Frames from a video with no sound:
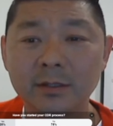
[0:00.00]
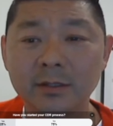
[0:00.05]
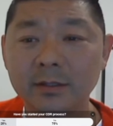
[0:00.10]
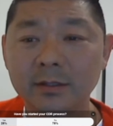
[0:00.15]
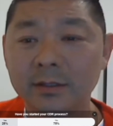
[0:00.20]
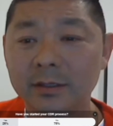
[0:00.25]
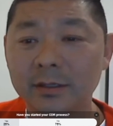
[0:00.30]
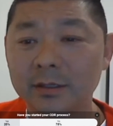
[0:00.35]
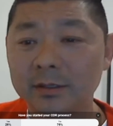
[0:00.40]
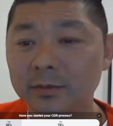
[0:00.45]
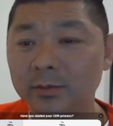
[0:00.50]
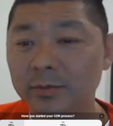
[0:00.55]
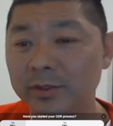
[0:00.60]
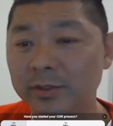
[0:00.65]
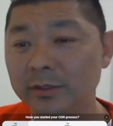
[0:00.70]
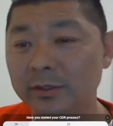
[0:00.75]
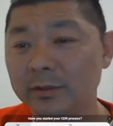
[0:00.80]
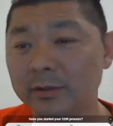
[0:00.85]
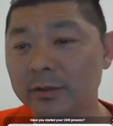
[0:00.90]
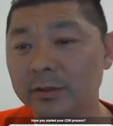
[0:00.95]
is? Can you
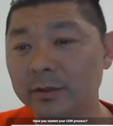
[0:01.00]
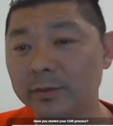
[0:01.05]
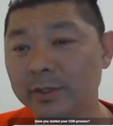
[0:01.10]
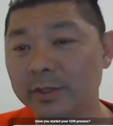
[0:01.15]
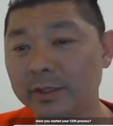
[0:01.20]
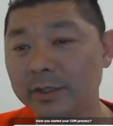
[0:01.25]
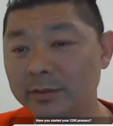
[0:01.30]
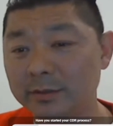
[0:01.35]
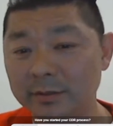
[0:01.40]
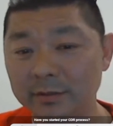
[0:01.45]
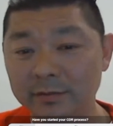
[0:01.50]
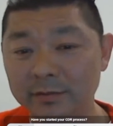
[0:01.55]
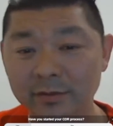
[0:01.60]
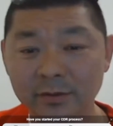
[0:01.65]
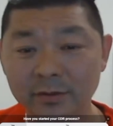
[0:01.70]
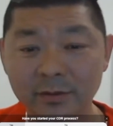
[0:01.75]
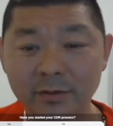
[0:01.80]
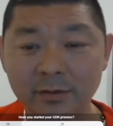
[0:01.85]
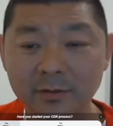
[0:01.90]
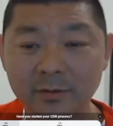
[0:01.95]
put in comments
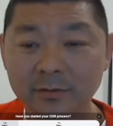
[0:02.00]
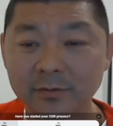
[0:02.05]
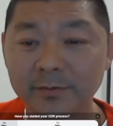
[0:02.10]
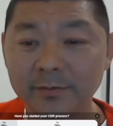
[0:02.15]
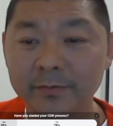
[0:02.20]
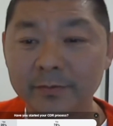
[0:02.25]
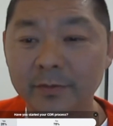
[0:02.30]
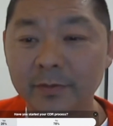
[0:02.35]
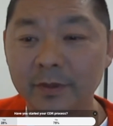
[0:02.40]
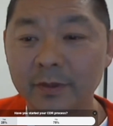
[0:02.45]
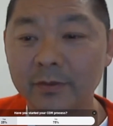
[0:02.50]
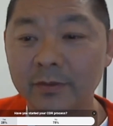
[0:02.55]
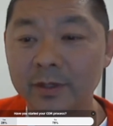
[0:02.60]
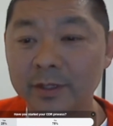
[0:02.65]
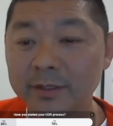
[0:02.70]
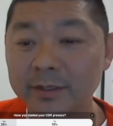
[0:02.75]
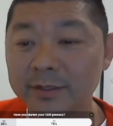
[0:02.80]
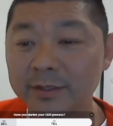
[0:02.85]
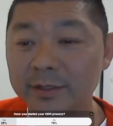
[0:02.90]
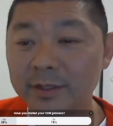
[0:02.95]
if you know
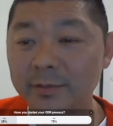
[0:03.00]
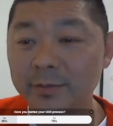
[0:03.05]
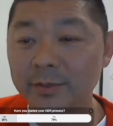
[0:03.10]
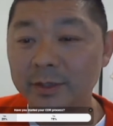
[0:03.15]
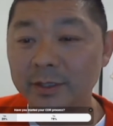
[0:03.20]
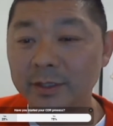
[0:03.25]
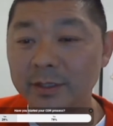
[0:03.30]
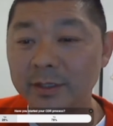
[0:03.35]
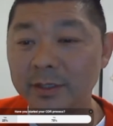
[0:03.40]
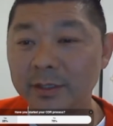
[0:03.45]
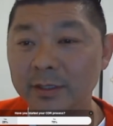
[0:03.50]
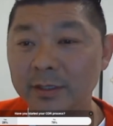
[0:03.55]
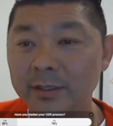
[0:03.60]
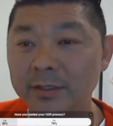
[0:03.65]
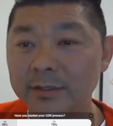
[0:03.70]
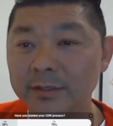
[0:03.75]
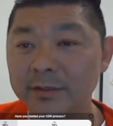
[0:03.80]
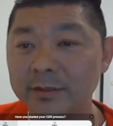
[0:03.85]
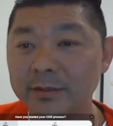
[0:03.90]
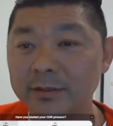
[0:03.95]
what a
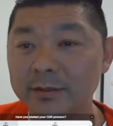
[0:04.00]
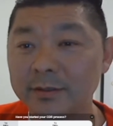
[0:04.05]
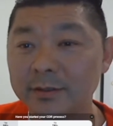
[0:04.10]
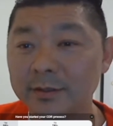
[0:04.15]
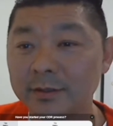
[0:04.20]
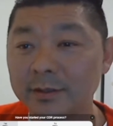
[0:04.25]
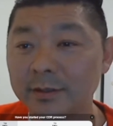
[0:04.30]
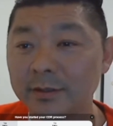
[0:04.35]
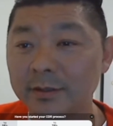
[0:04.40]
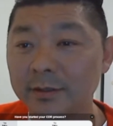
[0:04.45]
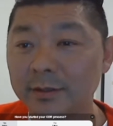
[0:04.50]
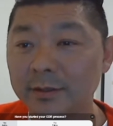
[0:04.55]
CPD is?